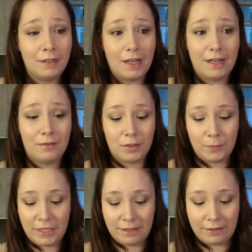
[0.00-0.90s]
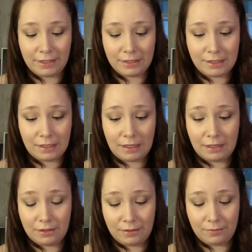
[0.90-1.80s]
I have so many earrings, I
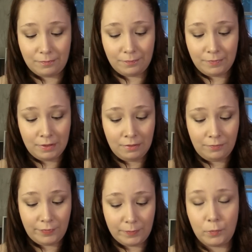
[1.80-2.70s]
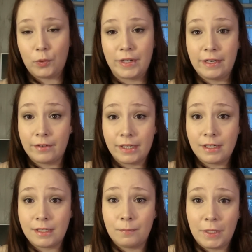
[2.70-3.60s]
couldn't fit more
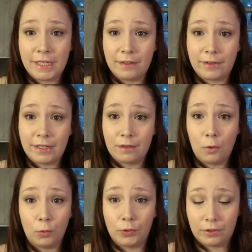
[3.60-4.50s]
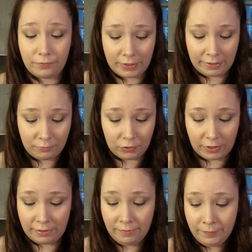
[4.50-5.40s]
earrings in my earring holder if I
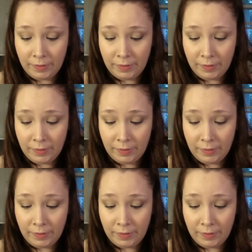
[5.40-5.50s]
tried.